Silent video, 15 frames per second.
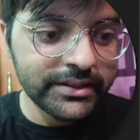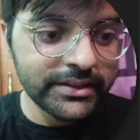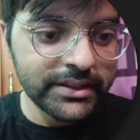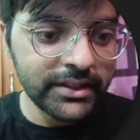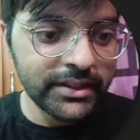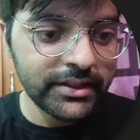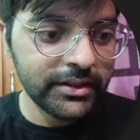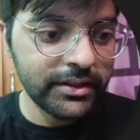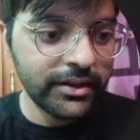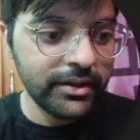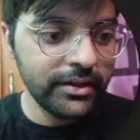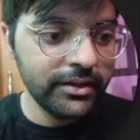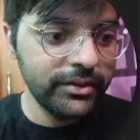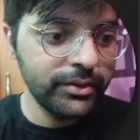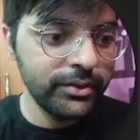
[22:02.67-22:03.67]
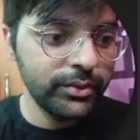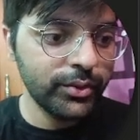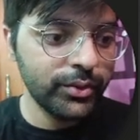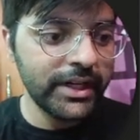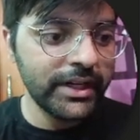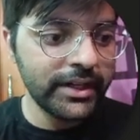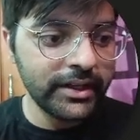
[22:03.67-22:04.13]
say you know
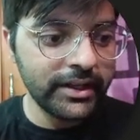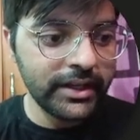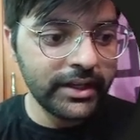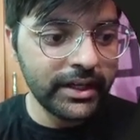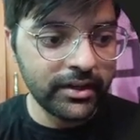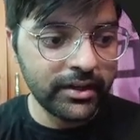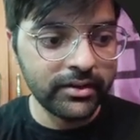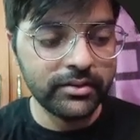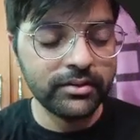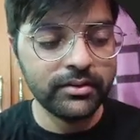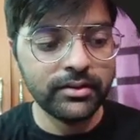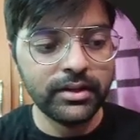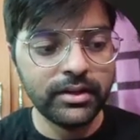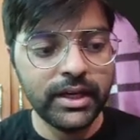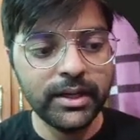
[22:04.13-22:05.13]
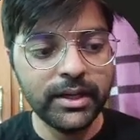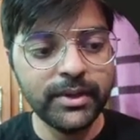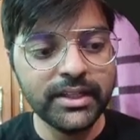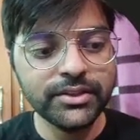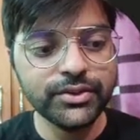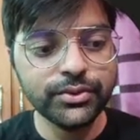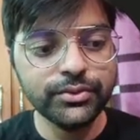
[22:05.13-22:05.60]
that n
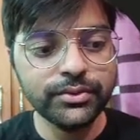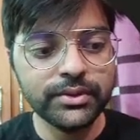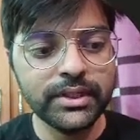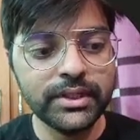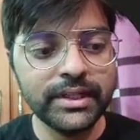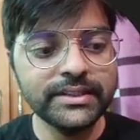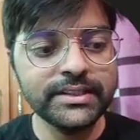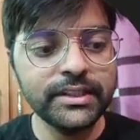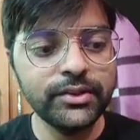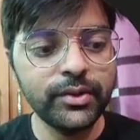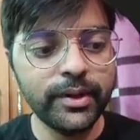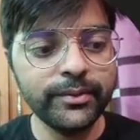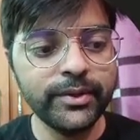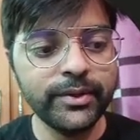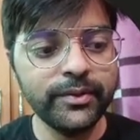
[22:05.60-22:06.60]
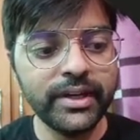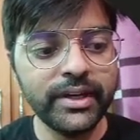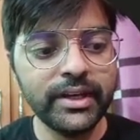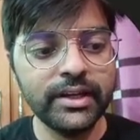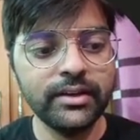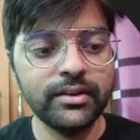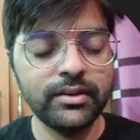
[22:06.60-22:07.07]
minus 2. Let's say you have given
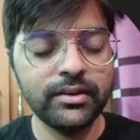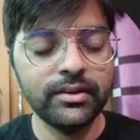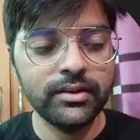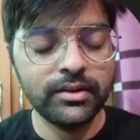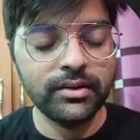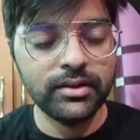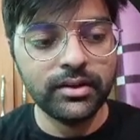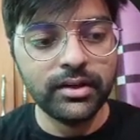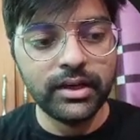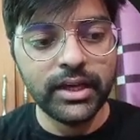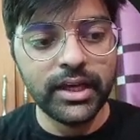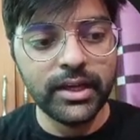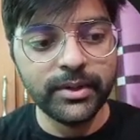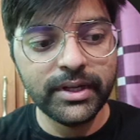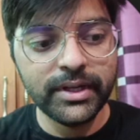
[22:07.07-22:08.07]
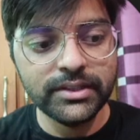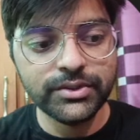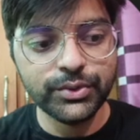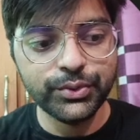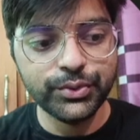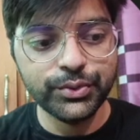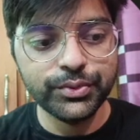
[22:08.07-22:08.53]
n minus
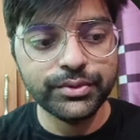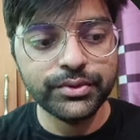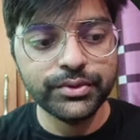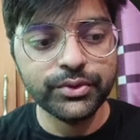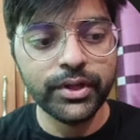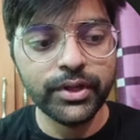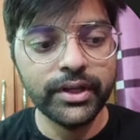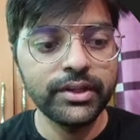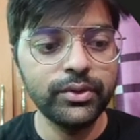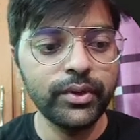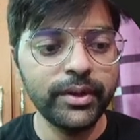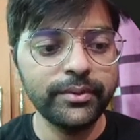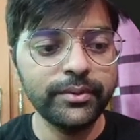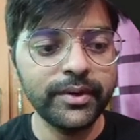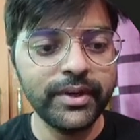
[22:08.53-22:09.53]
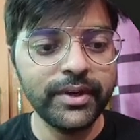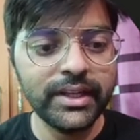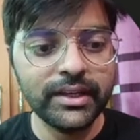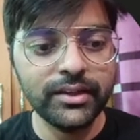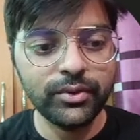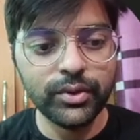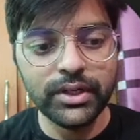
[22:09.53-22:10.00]
2. Sorry, you have given
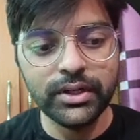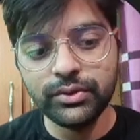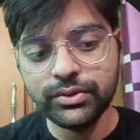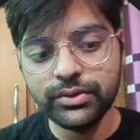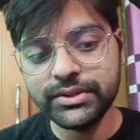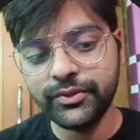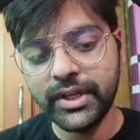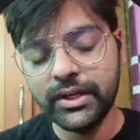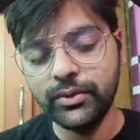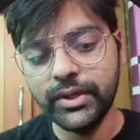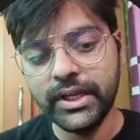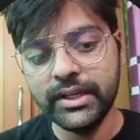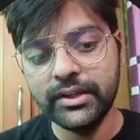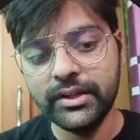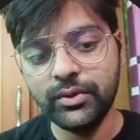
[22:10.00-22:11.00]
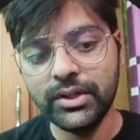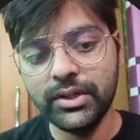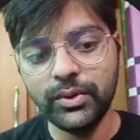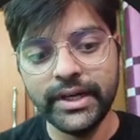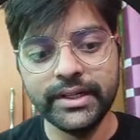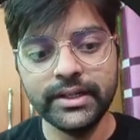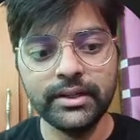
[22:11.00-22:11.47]
n equal to some value, n equal to
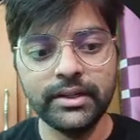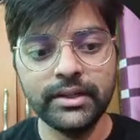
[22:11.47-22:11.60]
8.